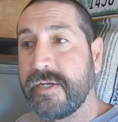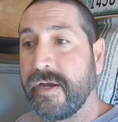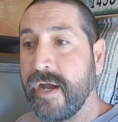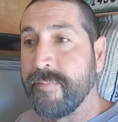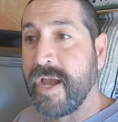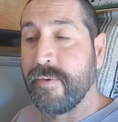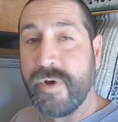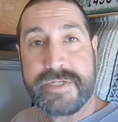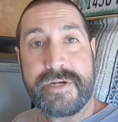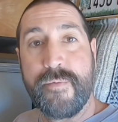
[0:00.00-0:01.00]
I
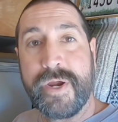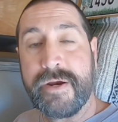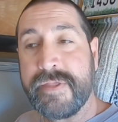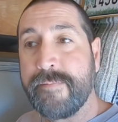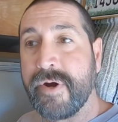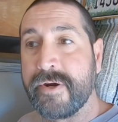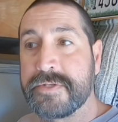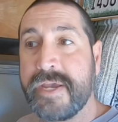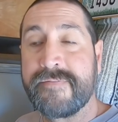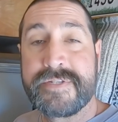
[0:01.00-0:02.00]
wasn't aware that
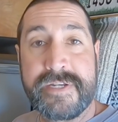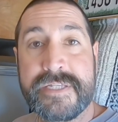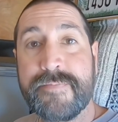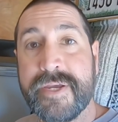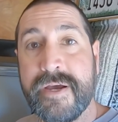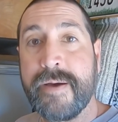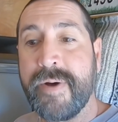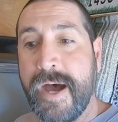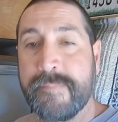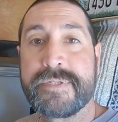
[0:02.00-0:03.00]
parts have since become
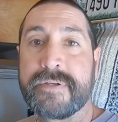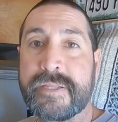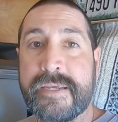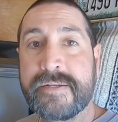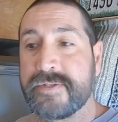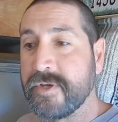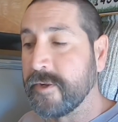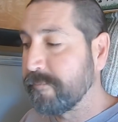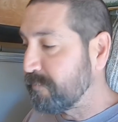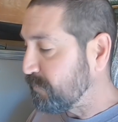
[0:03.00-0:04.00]
obsolete.
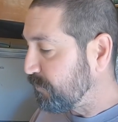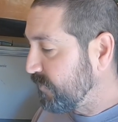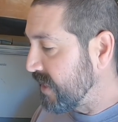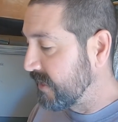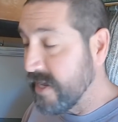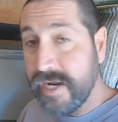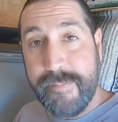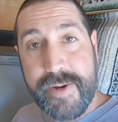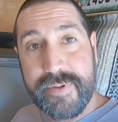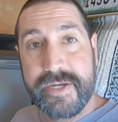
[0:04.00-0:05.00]
So again, I'm
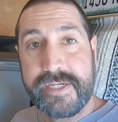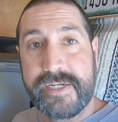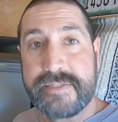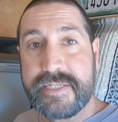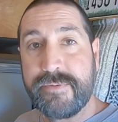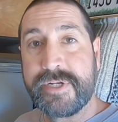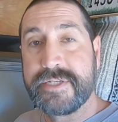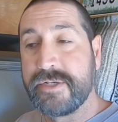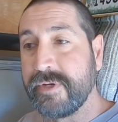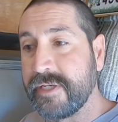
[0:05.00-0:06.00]
going to plug it in and see what
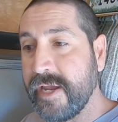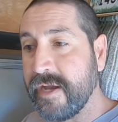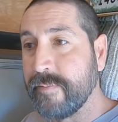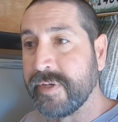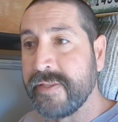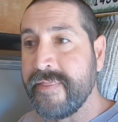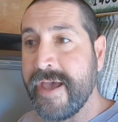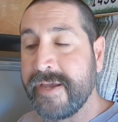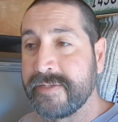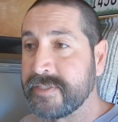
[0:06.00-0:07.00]
it's doing now, but
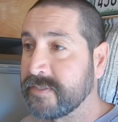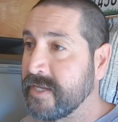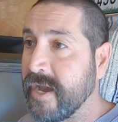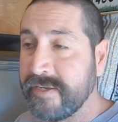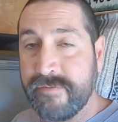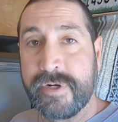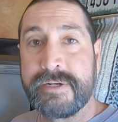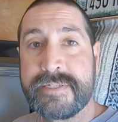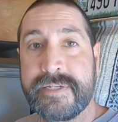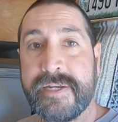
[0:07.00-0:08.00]
that is kind of where
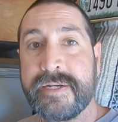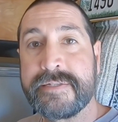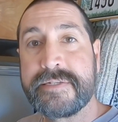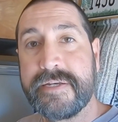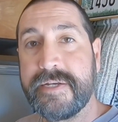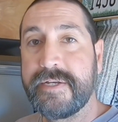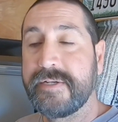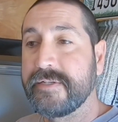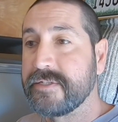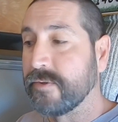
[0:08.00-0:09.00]
it stands.
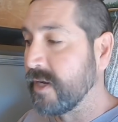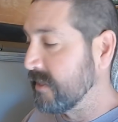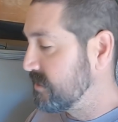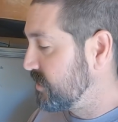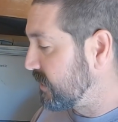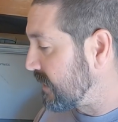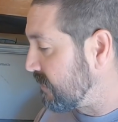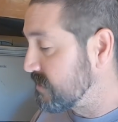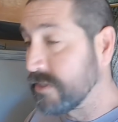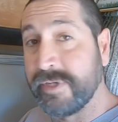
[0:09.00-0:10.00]
So let's check it
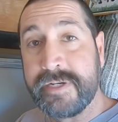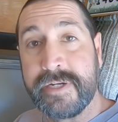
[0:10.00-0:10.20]
out, see what it